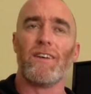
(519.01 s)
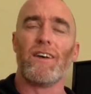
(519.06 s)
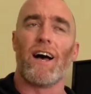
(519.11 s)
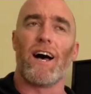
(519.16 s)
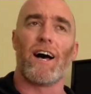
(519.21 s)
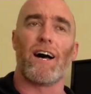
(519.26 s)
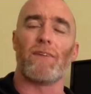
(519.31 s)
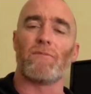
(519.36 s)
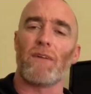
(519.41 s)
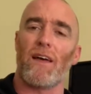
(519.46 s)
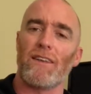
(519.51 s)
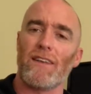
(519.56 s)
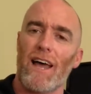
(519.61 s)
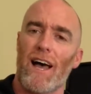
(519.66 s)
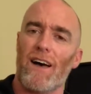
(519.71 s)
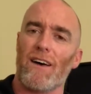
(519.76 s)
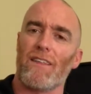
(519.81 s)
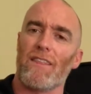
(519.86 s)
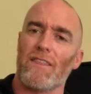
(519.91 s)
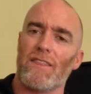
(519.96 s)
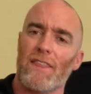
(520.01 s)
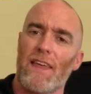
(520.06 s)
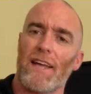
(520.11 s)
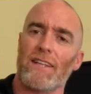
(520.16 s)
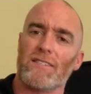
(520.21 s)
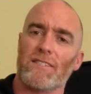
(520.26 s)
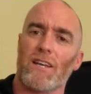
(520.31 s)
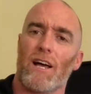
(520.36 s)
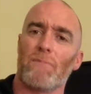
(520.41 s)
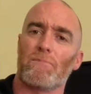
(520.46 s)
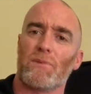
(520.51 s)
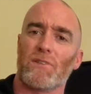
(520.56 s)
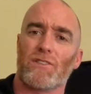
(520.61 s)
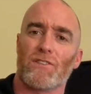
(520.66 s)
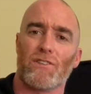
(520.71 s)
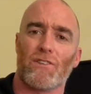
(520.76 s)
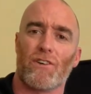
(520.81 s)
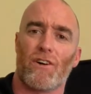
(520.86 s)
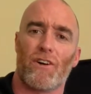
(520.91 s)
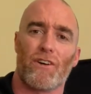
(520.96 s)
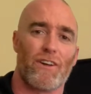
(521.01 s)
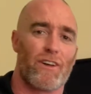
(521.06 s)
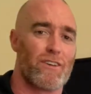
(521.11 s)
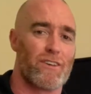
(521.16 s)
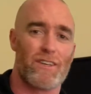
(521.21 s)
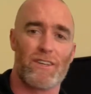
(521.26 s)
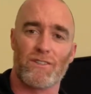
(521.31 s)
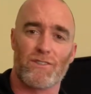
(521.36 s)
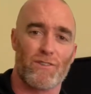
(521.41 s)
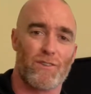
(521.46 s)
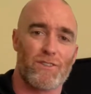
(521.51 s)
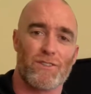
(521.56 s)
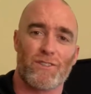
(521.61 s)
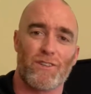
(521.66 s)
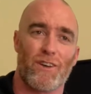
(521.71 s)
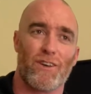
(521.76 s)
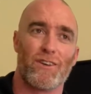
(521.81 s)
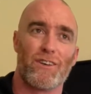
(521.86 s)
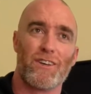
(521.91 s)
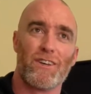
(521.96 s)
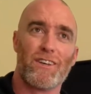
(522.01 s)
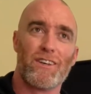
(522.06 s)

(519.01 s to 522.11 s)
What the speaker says: Now, that type of scenario is also,